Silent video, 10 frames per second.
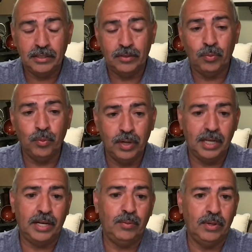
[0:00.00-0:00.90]

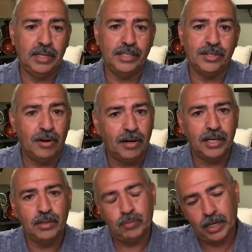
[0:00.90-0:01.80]
really
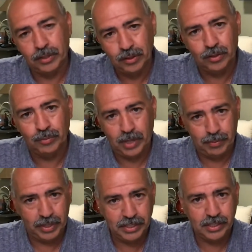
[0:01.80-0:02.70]
target my Google My
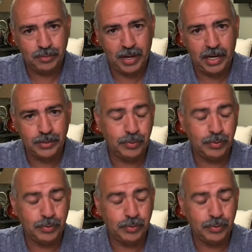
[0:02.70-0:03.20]
Business page,